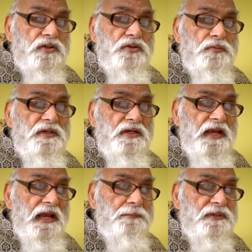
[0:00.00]
to be
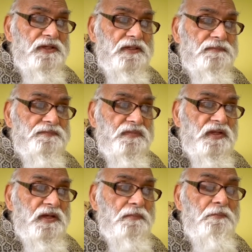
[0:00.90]
happy,
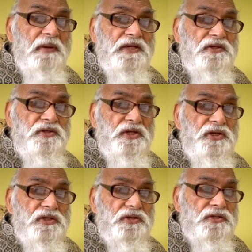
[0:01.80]

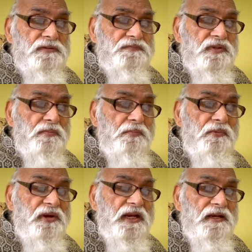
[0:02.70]
meditate,
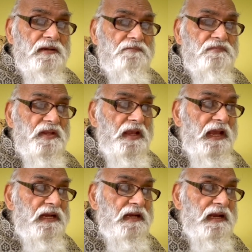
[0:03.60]
pray,
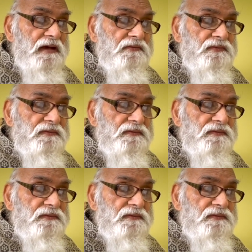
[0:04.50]
and love.